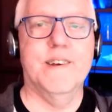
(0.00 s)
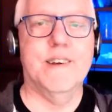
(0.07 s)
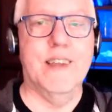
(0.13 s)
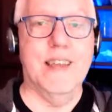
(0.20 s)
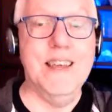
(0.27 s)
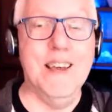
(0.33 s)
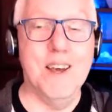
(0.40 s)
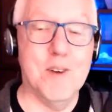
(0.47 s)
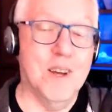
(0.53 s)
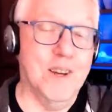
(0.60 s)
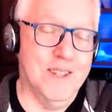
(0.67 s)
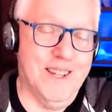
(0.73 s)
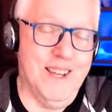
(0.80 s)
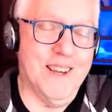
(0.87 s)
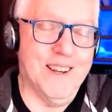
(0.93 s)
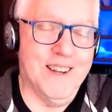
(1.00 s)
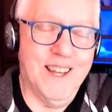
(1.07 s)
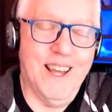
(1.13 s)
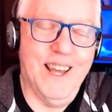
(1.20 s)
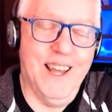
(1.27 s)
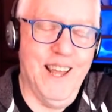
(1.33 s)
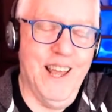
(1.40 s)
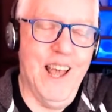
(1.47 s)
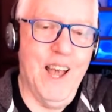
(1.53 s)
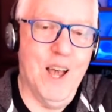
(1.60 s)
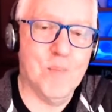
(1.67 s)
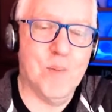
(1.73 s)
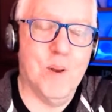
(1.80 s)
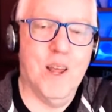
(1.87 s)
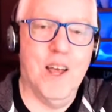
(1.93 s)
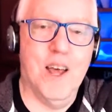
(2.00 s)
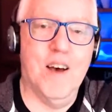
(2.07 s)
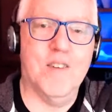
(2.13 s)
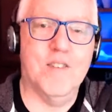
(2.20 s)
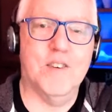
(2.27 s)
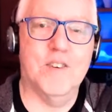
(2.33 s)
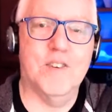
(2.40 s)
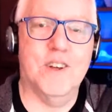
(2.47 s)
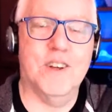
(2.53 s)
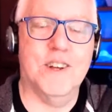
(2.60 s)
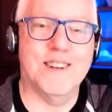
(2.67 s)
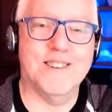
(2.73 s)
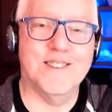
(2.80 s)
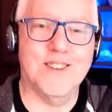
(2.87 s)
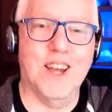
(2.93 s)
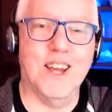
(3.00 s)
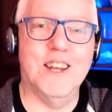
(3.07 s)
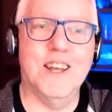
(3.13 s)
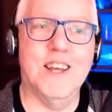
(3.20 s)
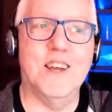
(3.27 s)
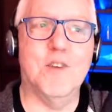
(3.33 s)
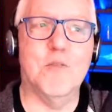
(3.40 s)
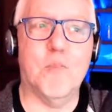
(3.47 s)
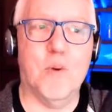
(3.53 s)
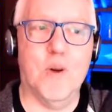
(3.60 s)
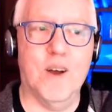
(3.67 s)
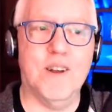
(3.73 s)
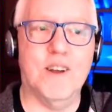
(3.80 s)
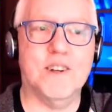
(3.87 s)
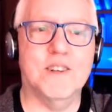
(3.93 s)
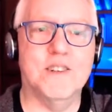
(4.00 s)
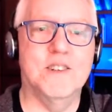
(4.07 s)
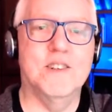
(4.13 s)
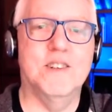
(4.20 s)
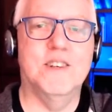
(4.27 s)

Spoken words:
He happened to have an exciting product,